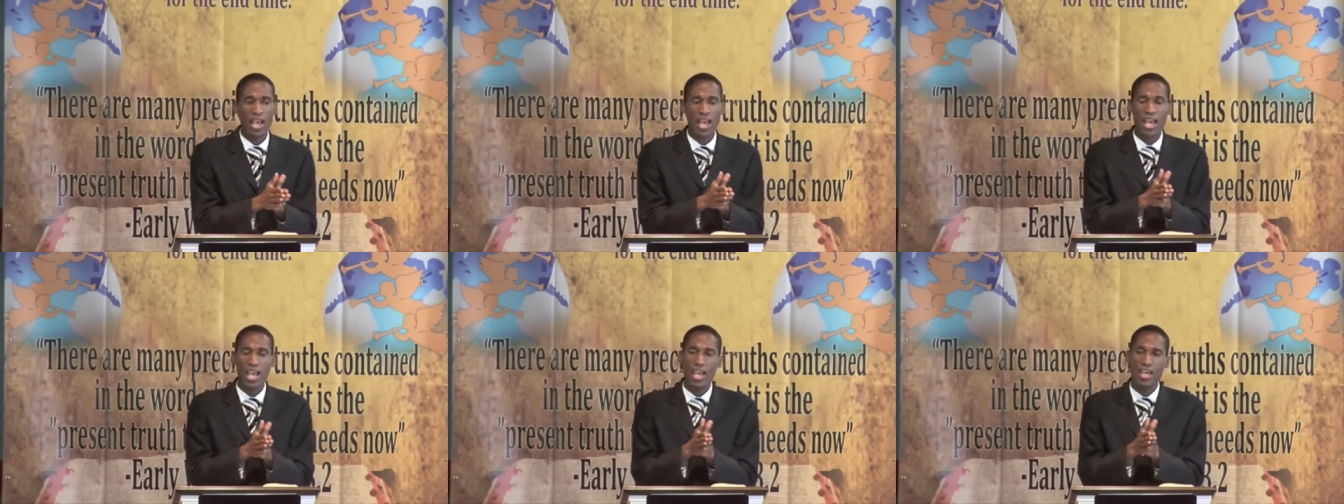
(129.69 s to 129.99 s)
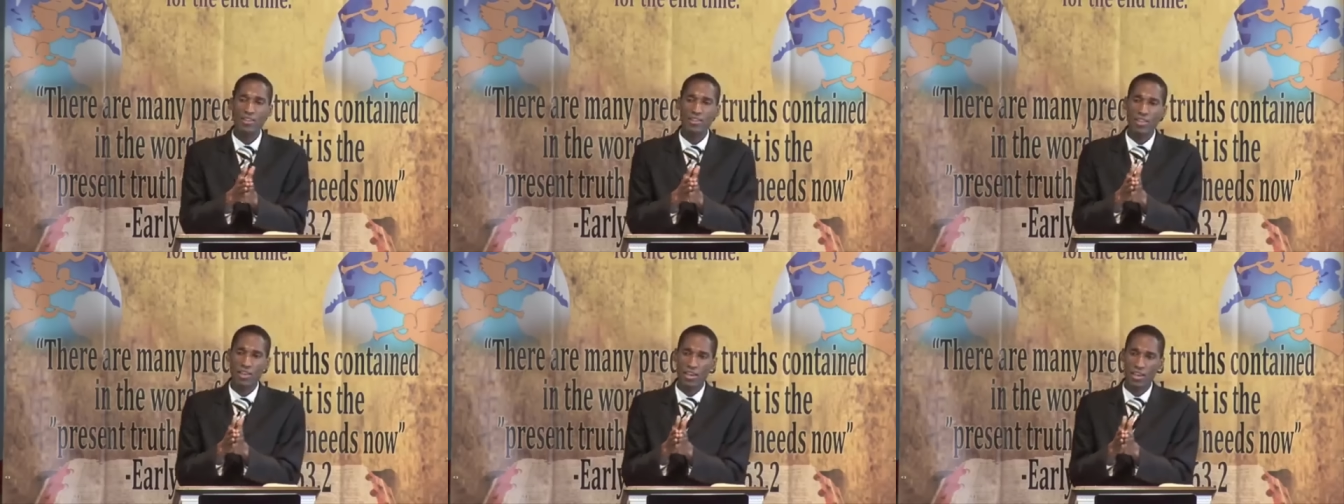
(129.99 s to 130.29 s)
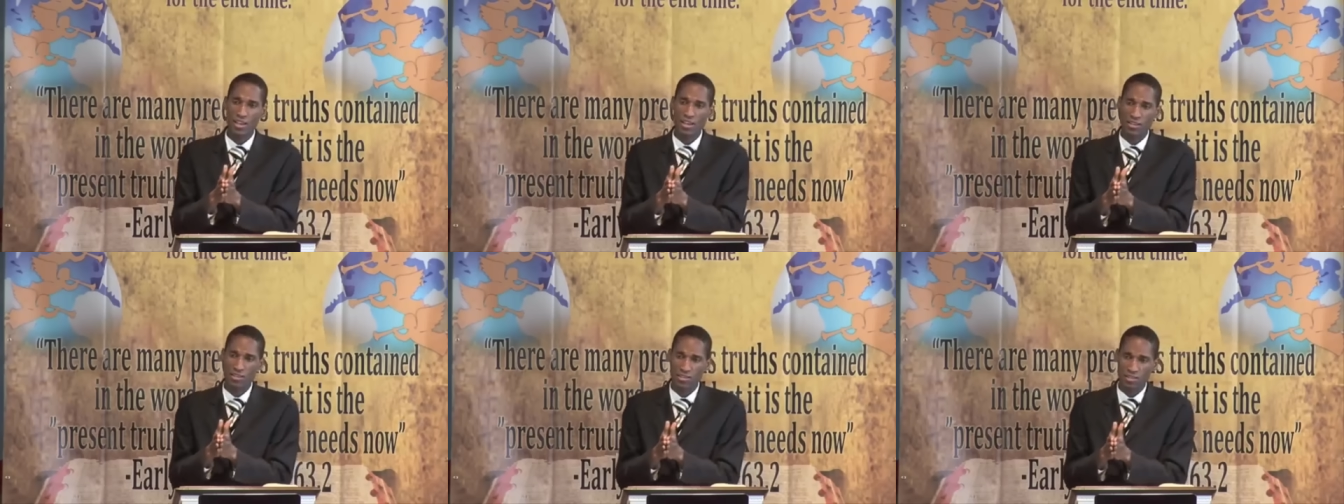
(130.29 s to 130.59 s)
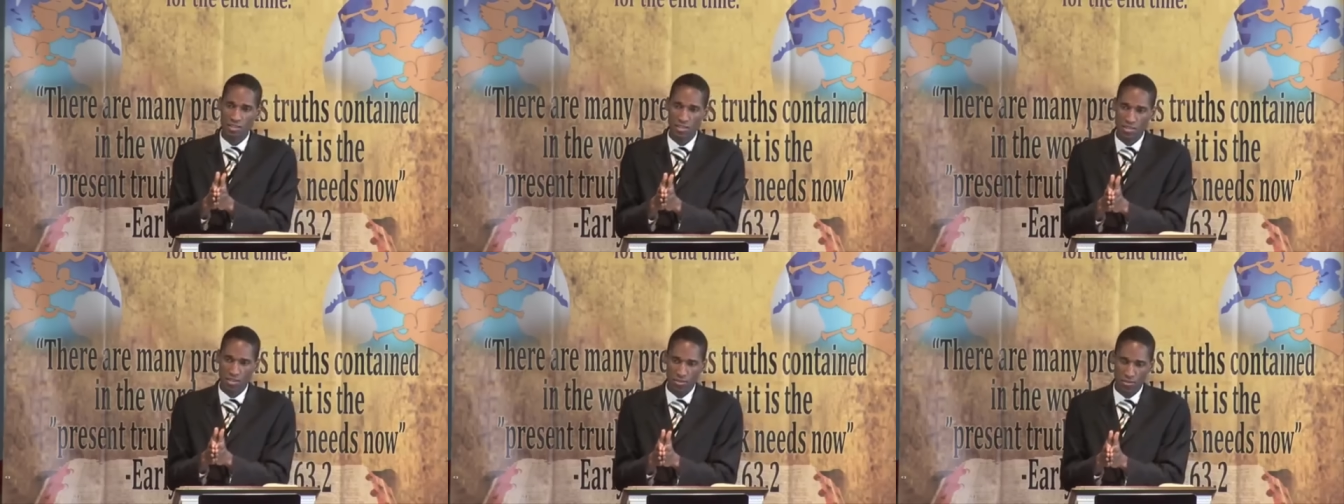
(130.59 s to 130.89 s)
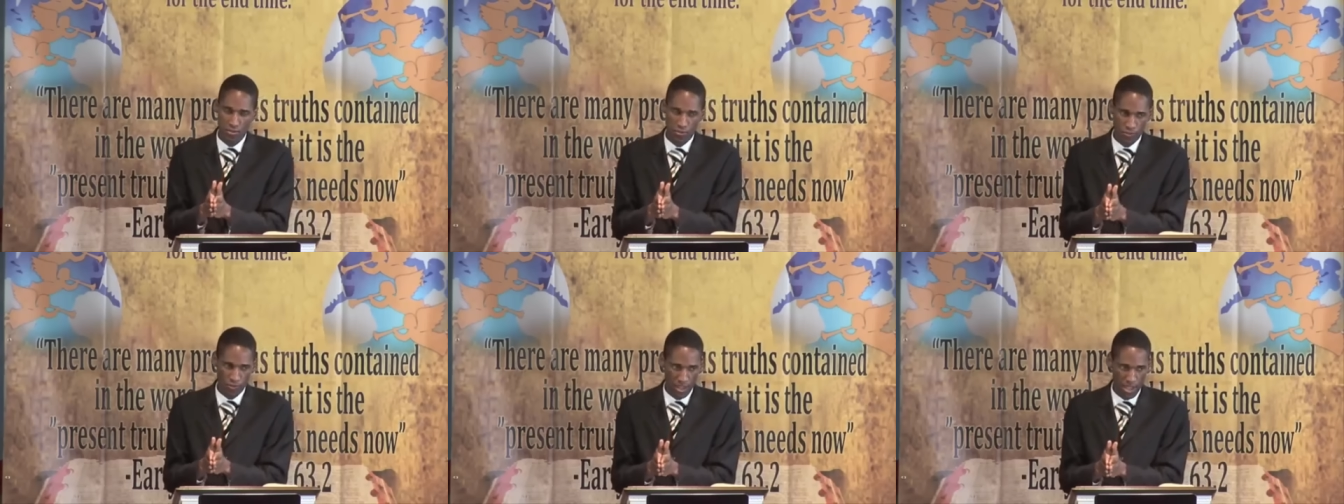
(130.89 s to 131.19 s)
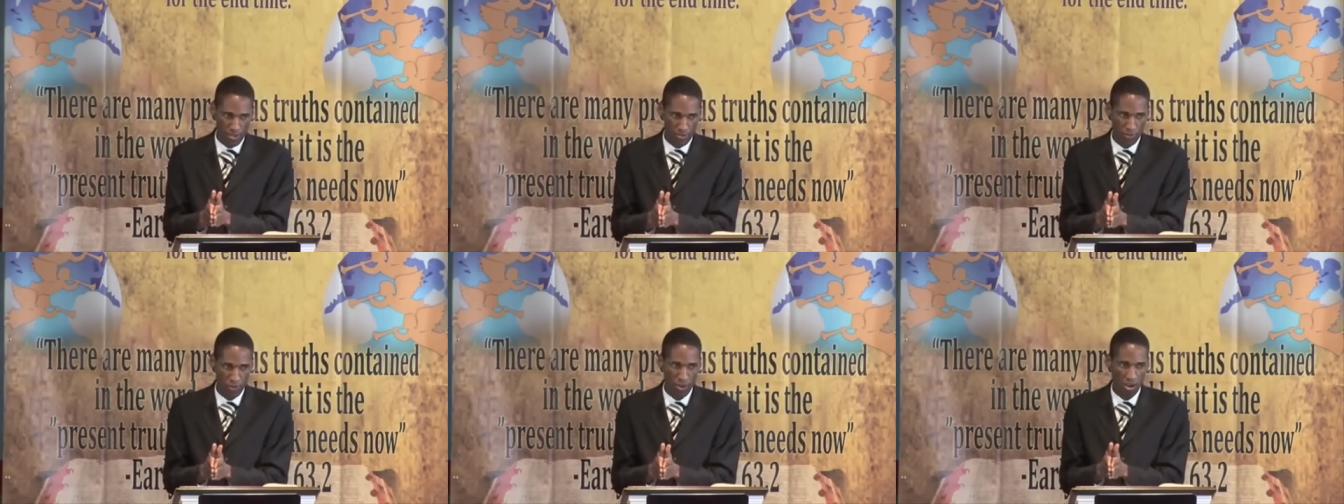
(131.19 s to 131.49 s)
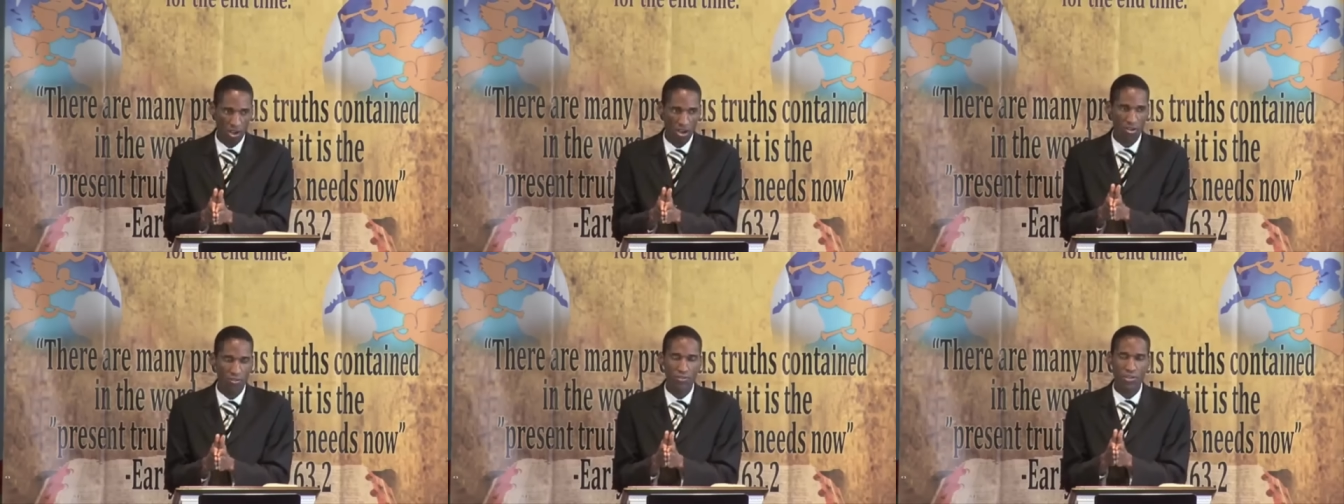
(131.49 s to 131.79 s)
and the faith
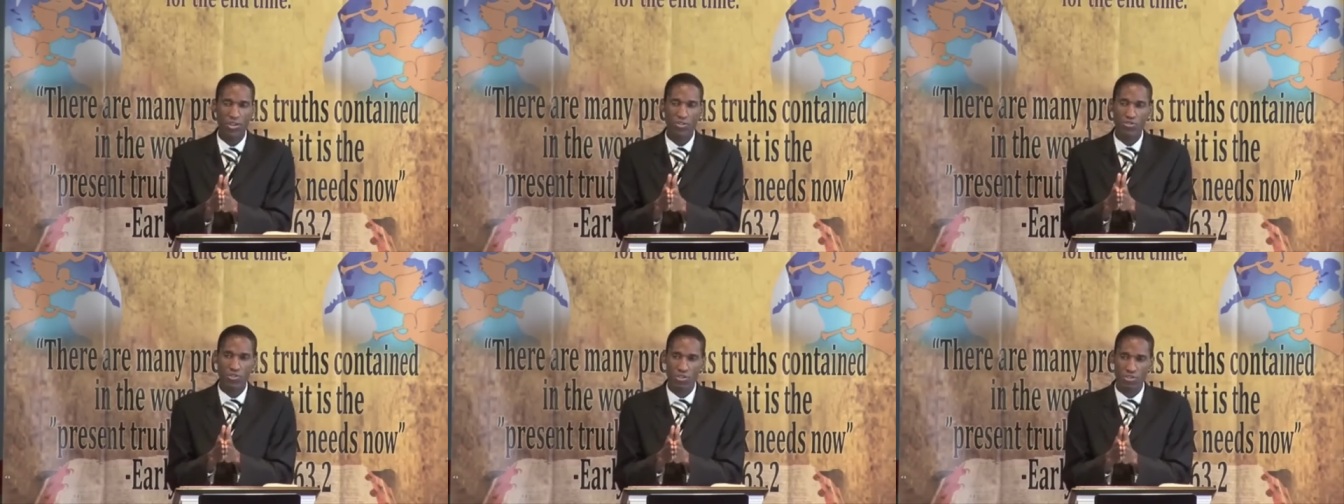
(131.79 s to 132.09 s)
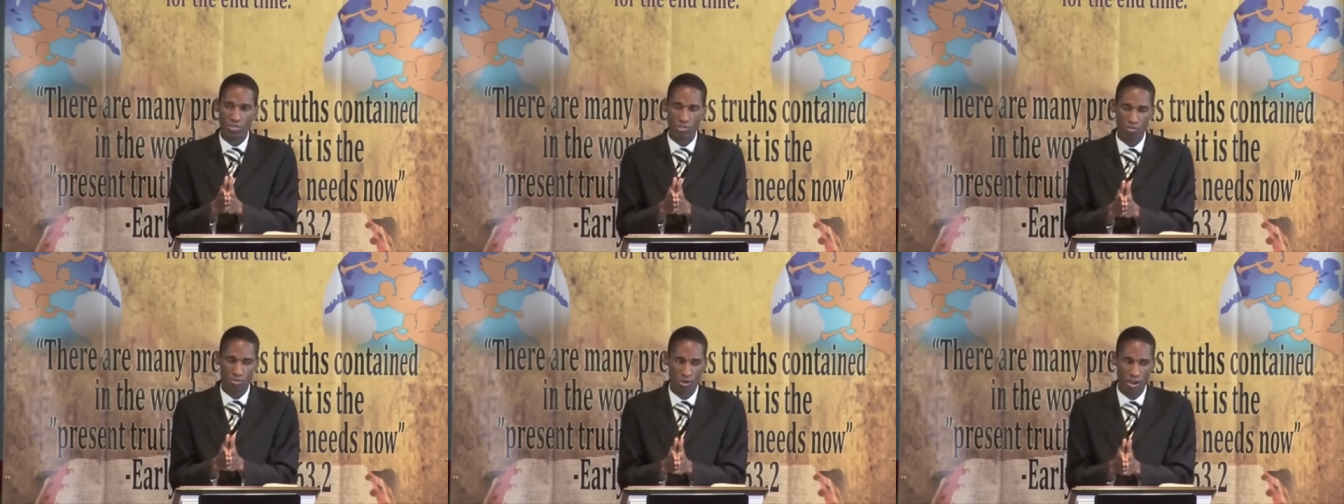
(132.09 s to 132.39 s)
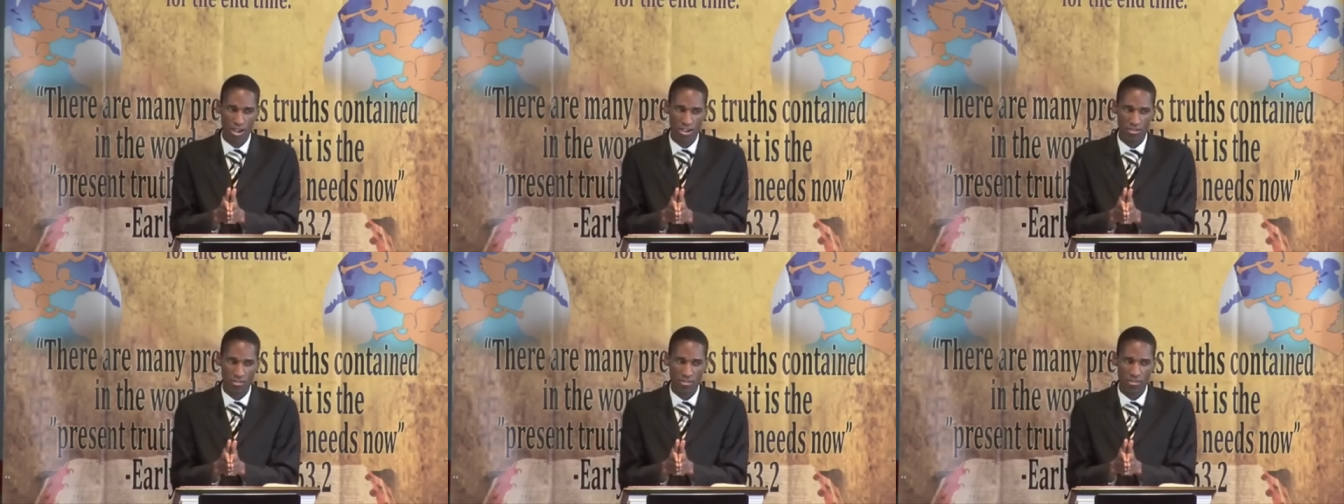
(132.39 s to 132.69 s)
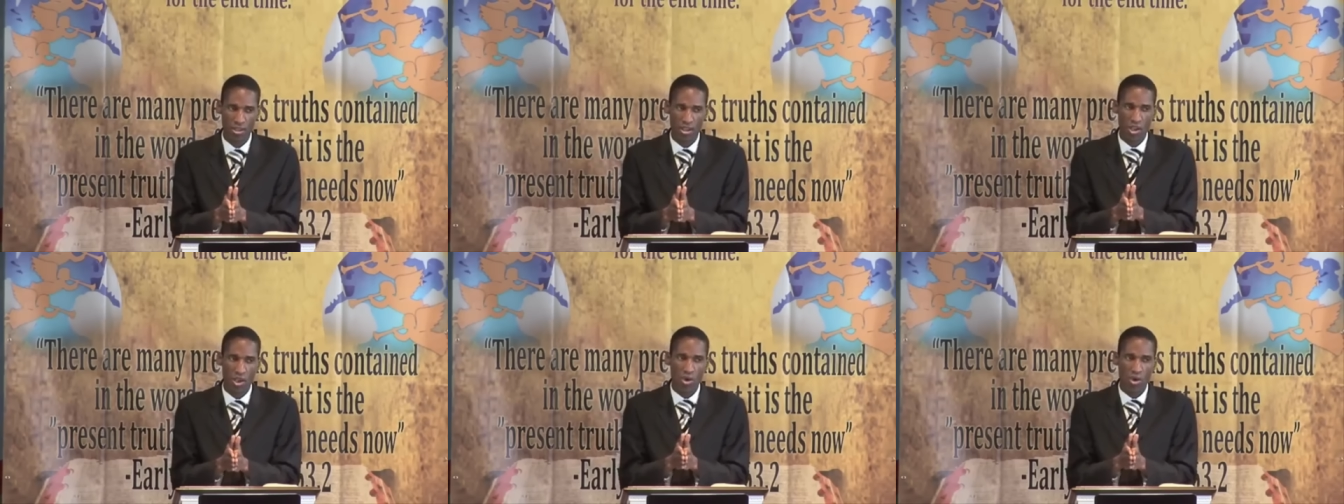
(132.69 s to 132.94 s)
of Jesus Christ.